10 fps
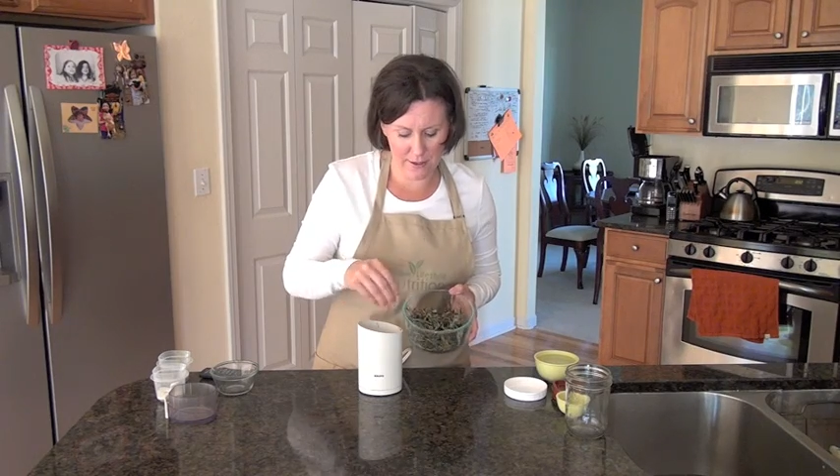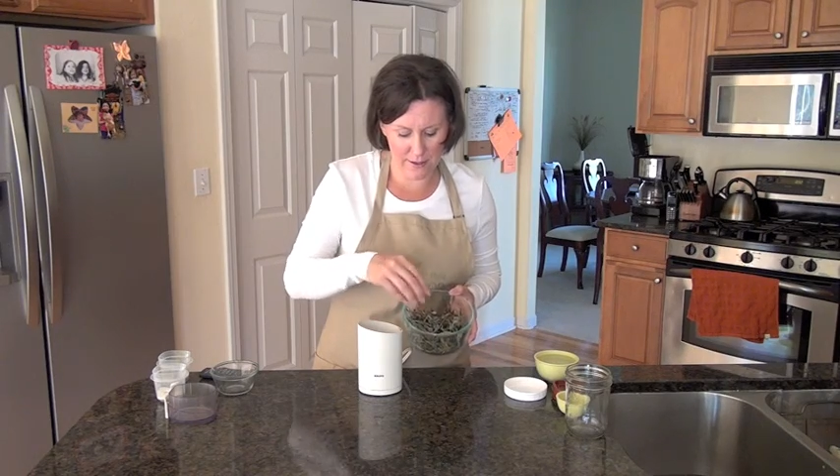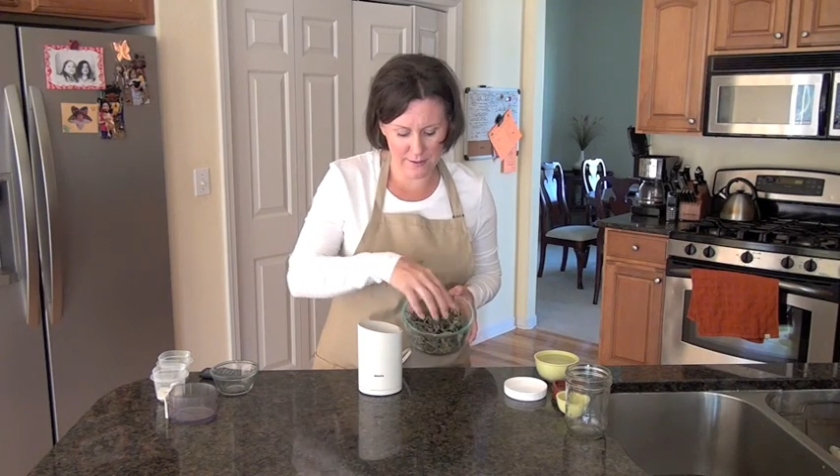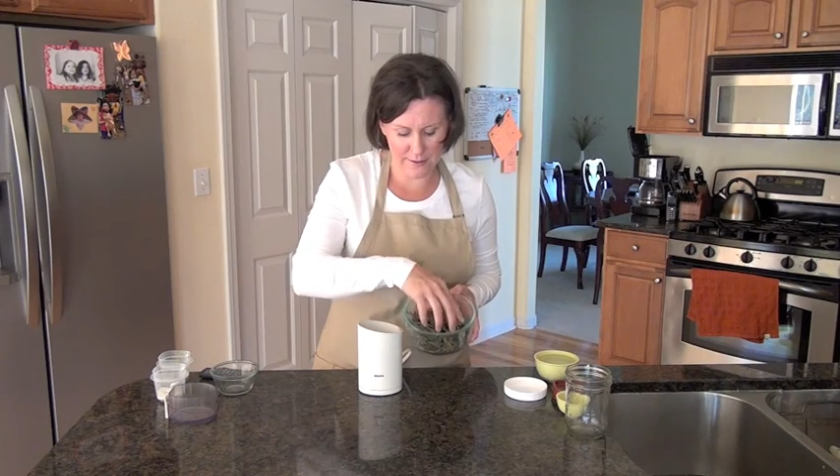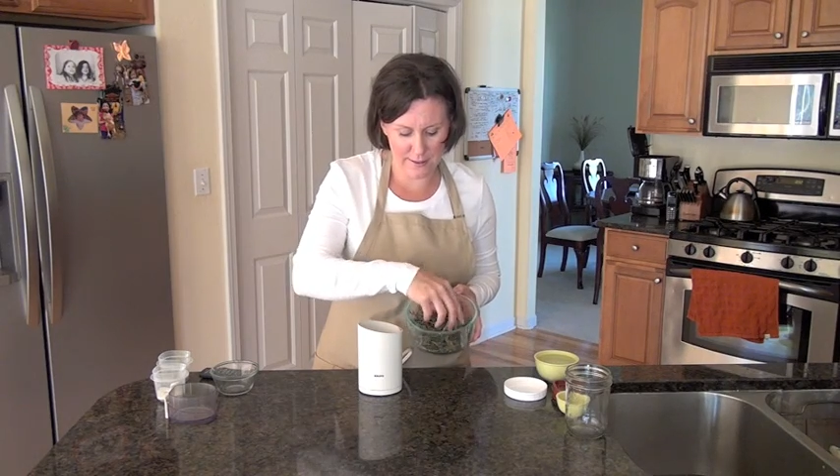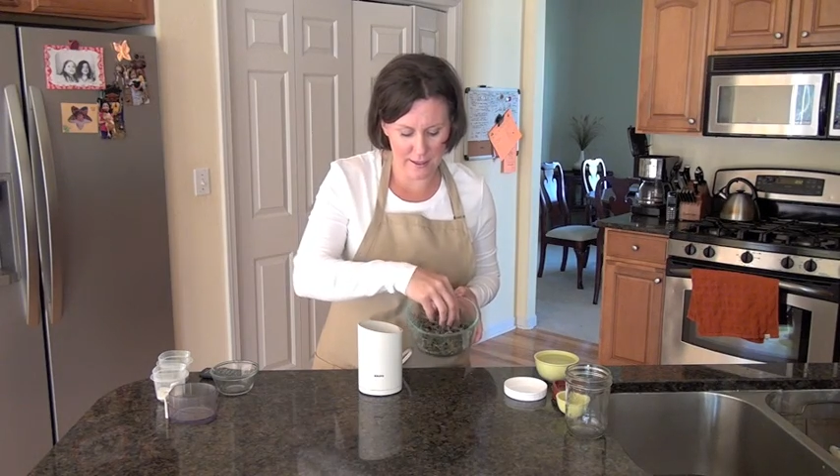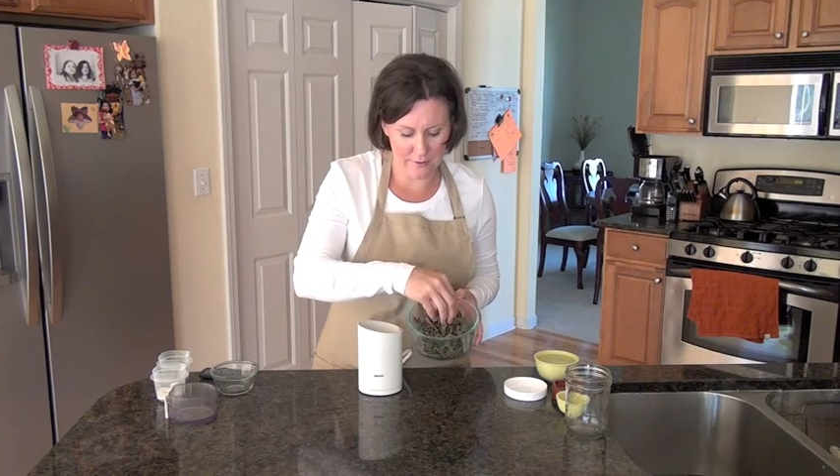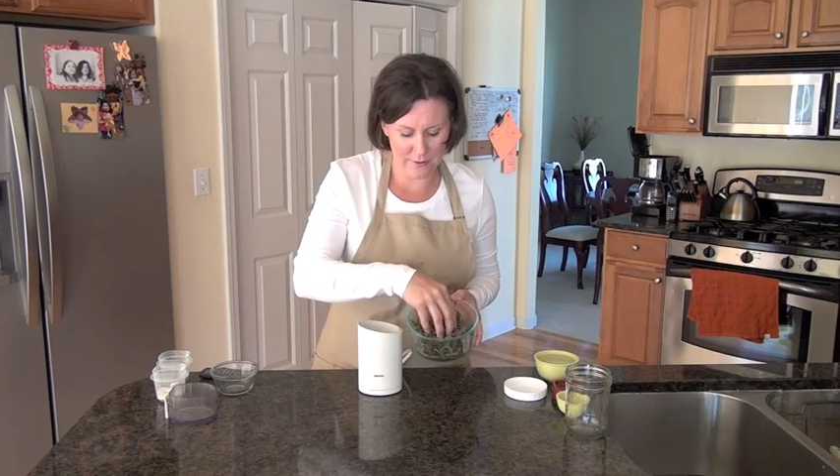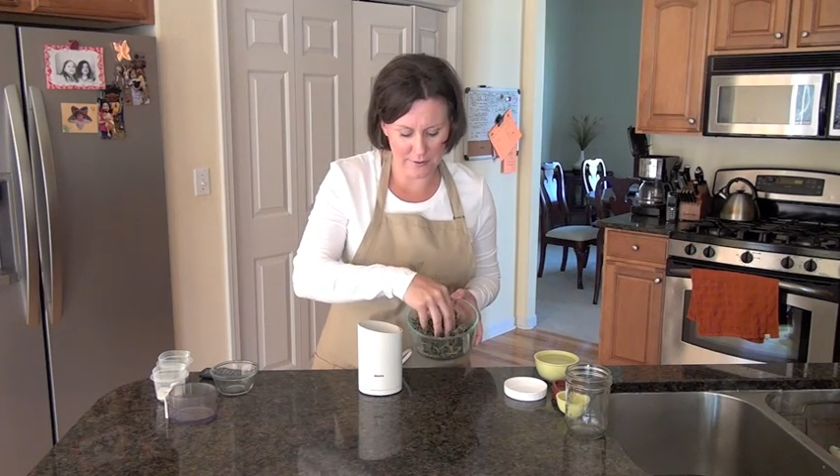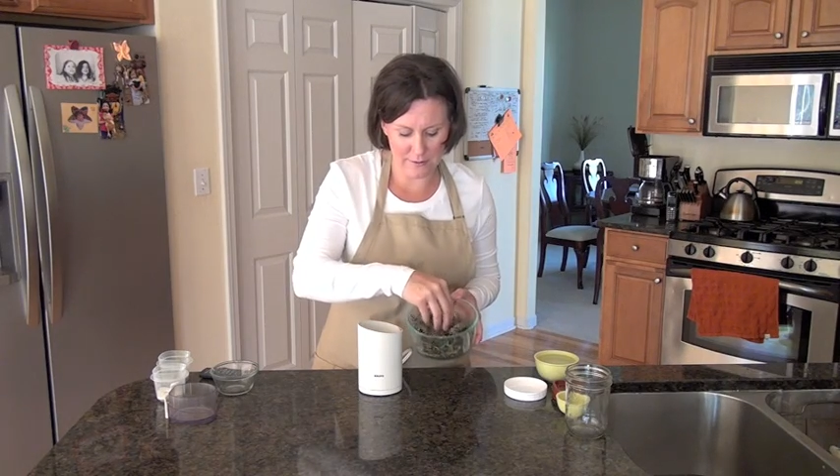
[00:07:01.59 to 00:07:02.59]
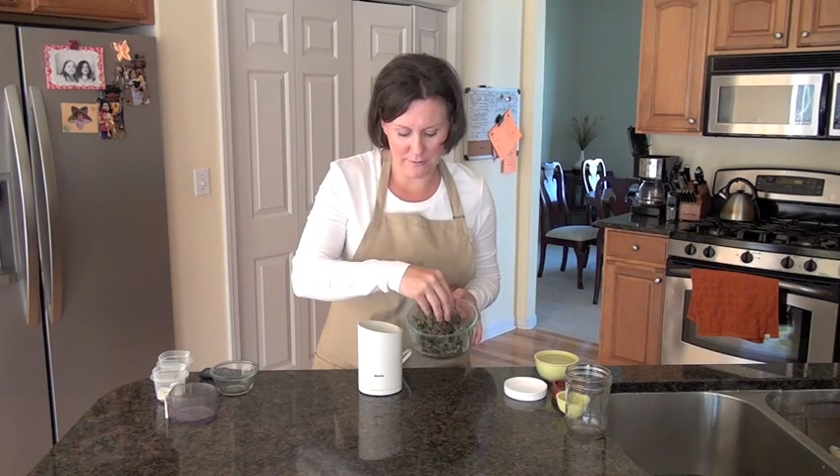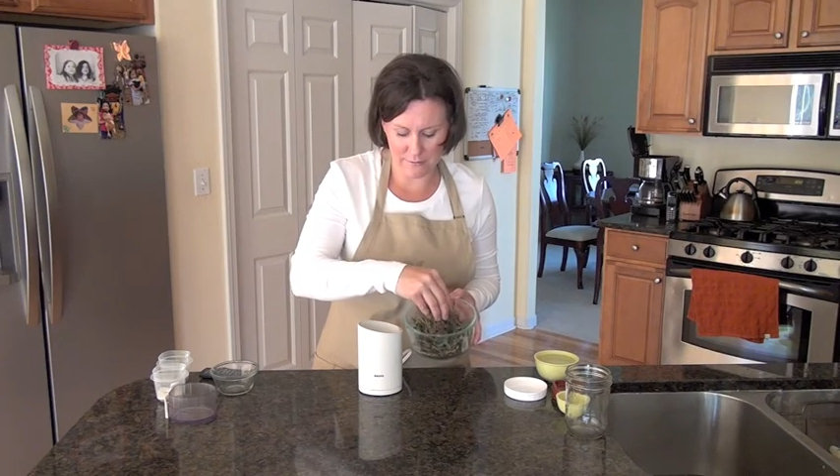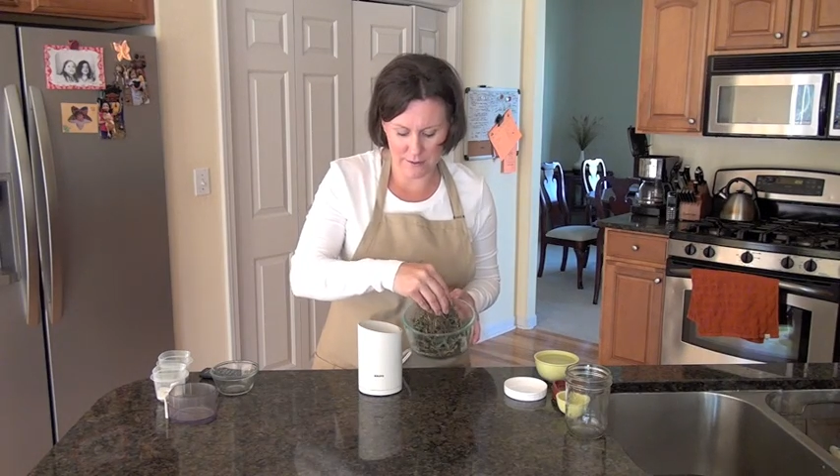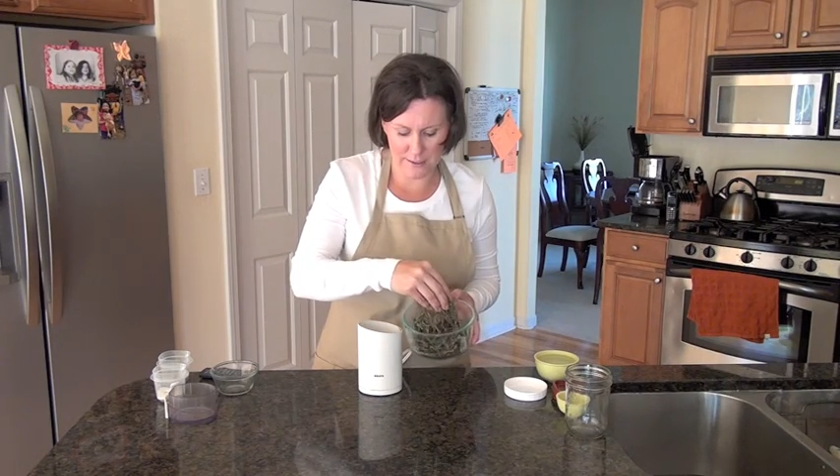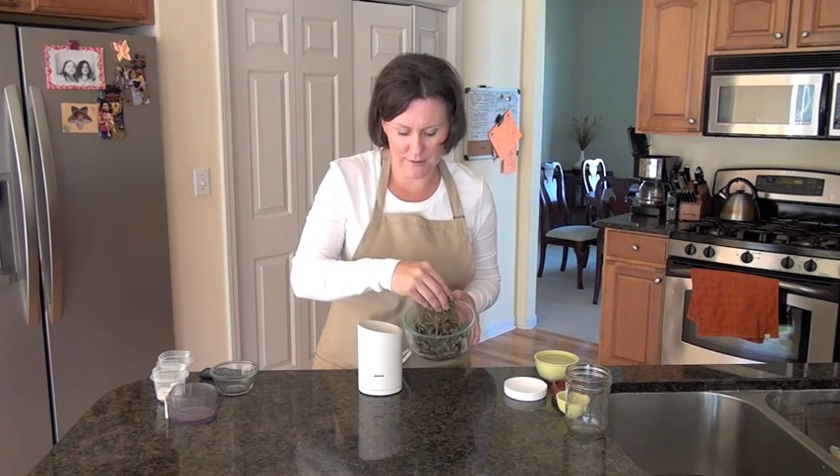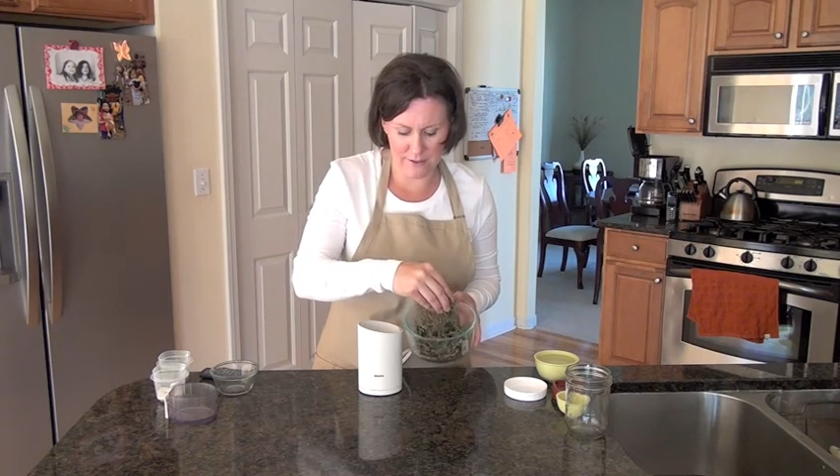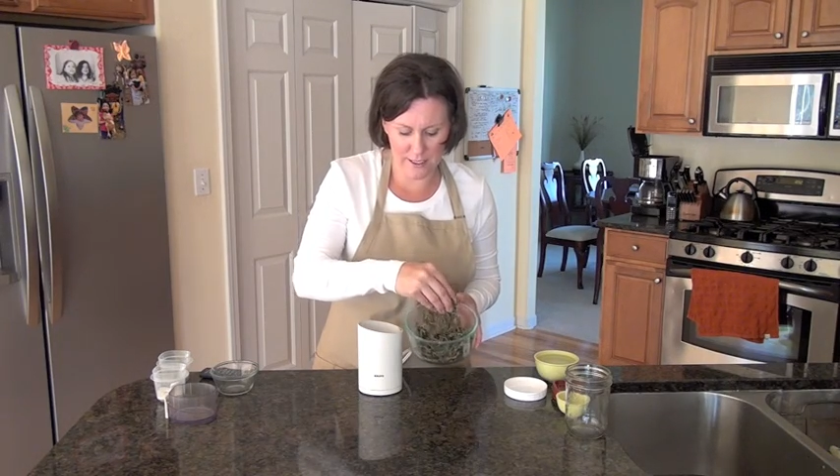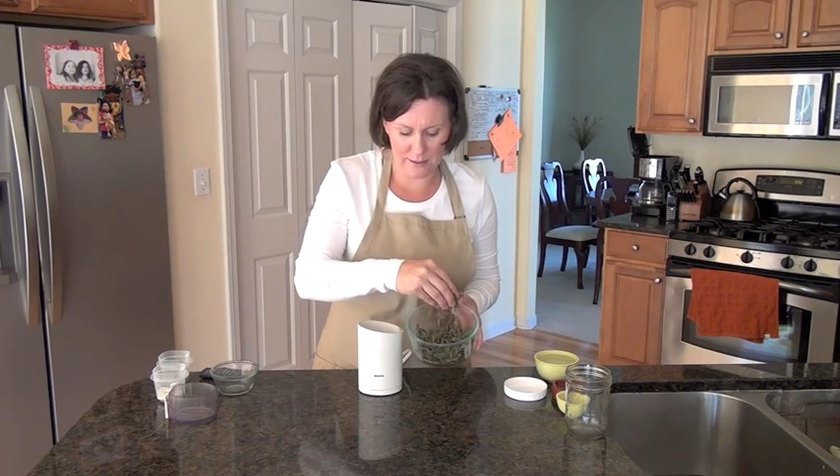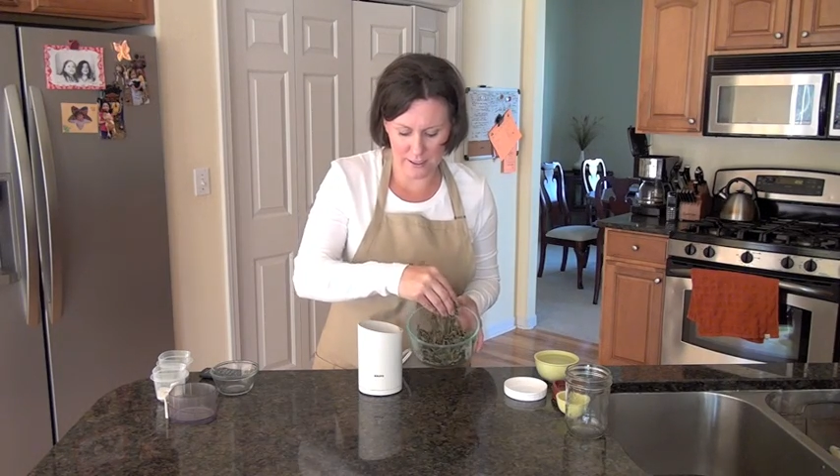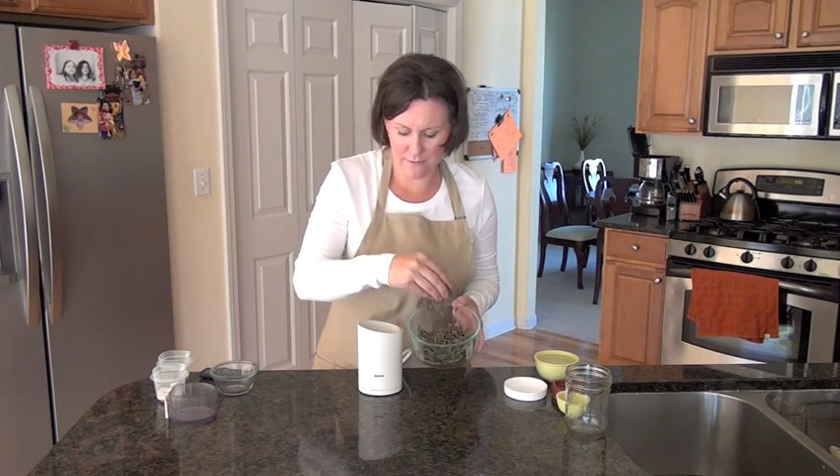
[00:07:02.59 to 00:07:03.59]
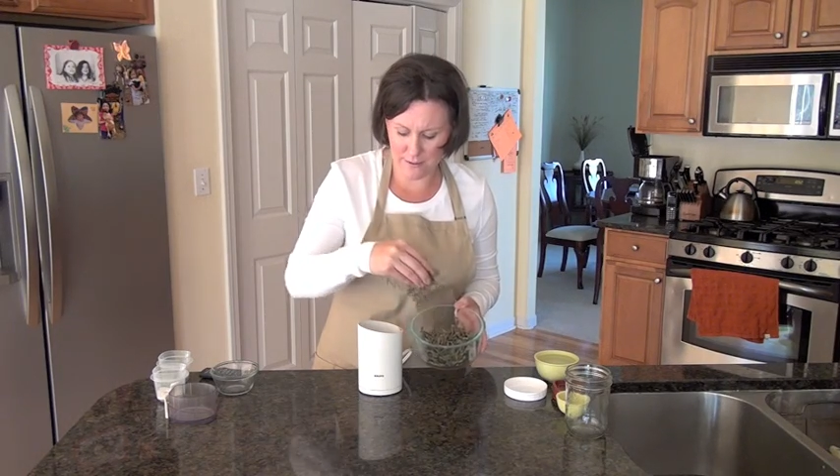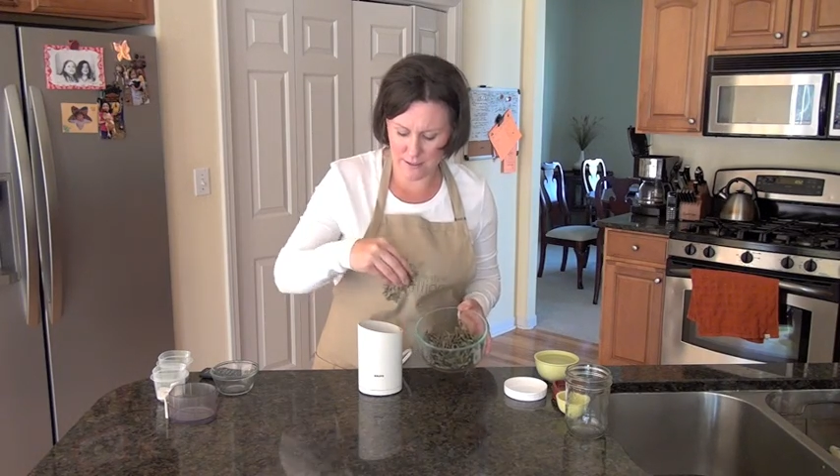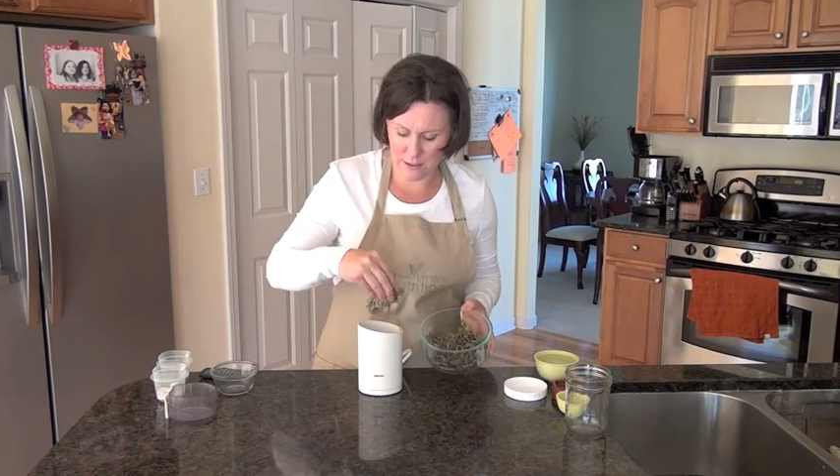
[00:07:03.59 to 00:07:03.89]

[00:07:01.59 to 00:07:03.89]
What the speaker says: the stevia leaves.